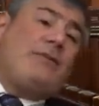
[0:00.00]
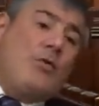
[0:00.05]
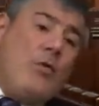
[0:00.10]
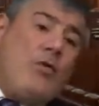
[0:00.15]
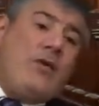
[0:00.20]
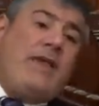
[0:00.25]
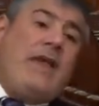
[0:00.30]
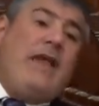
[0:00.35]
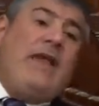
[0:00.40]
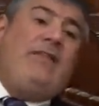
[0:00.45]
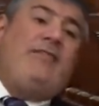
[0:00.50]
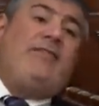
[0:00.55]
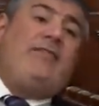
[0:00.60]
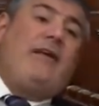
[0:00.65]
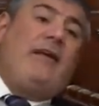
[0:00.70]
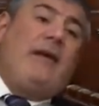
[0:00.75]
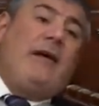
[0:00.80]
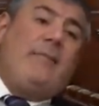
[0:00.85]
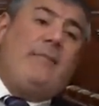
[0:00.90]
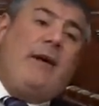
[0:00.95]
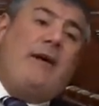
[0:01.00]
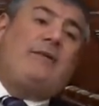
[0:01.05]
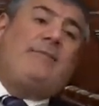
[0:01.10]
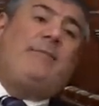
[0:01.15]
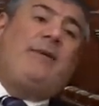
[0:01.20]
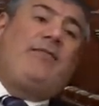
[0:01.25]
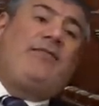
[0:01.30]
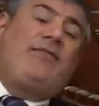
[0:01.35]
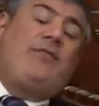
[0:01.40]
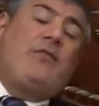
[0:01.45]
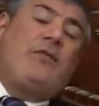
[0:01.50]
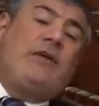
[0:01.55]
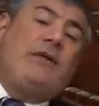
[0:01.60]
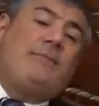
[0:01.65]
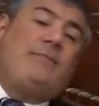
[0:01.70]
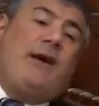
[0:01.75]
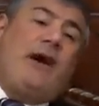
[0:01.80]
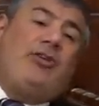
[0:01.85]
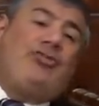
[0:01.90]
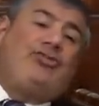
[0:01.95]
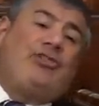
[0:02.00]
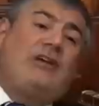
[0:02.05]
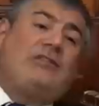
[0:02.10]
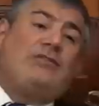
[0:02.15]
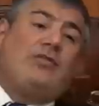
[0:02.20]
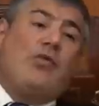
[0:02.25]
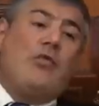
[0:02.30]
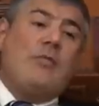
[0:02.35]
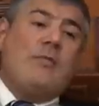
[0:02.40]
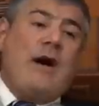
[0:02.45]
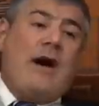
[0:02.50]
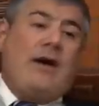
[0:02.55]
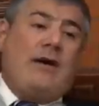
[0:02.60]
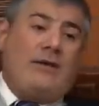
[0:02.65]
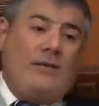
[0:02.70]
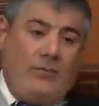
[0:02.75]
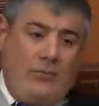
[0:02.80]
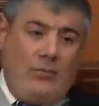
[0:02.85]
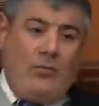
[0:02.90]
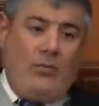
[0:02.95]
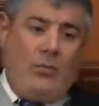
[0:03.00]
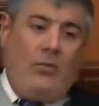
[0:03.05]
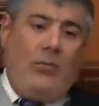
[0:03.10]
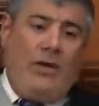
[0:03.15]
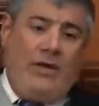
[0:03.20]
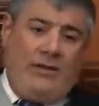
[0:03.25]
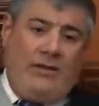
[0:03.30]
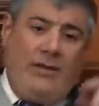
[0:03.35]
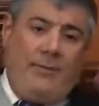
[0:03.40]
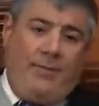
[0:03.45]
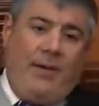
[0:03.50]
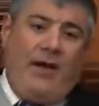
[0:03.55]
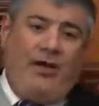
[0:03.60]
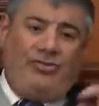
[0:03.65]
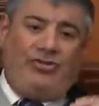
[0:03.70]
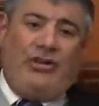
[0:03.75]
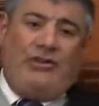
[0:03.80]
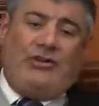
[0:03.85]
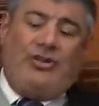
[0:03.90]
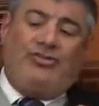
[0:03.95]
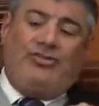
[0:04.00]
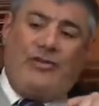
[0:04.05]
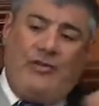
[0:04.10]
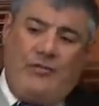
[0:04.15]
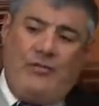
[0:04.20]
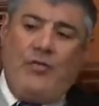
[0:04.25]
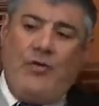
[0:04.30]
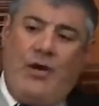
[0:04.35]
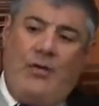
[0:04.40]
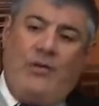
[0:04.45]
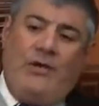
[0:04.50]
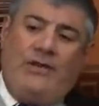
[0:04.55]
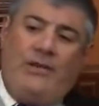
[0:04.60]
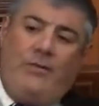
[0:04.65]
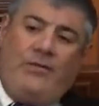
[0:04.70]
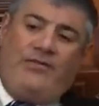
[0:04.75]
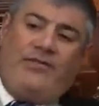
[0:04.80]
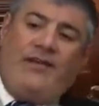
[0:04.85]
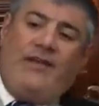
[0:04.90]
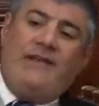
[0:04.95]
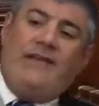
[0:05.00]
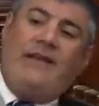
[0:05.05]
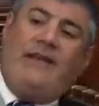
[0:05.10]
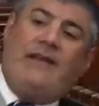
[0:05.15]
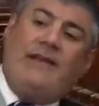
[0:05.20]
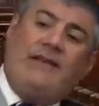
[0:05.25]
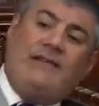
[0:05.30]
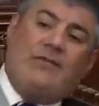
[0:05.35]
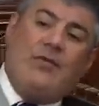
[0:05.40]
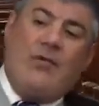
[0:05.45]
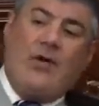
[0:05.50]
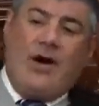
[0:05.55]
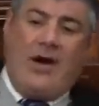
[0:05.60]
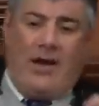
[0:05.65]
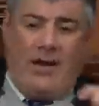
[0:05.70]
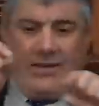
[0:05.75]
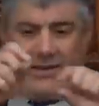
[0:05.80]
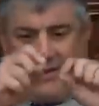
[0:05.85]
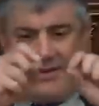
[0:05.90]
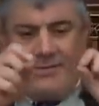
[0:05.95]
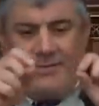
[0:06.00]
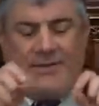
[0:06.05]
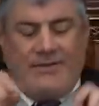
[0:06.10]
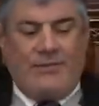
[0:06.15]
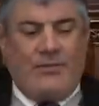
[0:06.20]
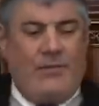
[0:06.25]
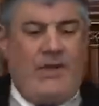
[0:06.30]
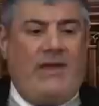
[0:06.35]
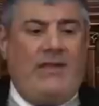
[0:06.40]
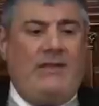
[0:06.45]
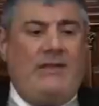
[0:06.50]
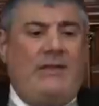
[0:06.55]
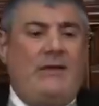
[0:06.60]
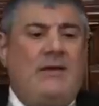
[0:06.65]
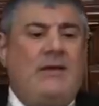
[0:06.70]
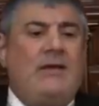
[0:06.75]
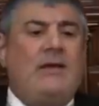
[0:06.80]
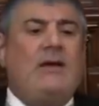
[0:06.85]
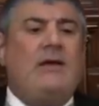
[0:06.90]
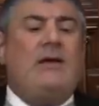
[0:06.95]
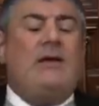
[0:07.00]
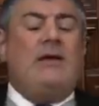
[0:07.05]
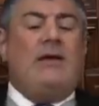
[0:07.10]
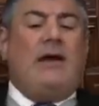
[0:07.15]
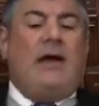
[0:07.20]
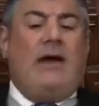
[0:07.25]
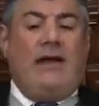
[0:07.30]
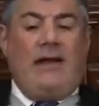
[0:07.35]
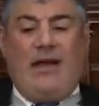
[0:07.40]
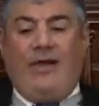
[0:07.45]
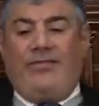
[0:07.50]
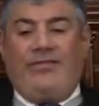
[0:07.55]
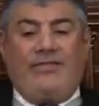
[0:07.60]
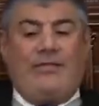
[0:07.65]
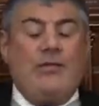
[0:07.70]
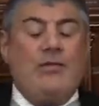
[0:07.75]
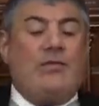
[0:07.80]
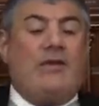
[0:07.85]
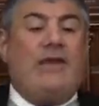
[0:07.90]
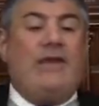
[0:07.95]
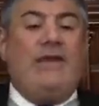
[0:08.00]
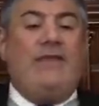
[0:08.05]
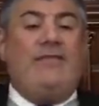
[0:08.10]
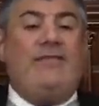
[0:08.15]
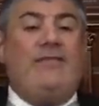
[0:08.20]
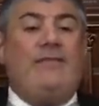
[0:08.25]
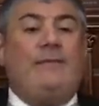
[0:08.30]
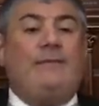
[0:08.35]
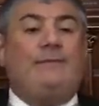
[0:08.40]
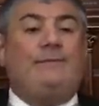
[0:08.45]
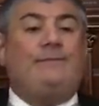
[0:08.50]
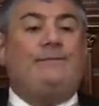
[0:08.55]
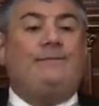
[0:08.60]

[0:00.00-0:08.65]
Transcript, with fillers: two kids about Pasuk in Parashat Truma. When the Parashat HaShavua, when he was reading in the Torah, in between, I asked two kids.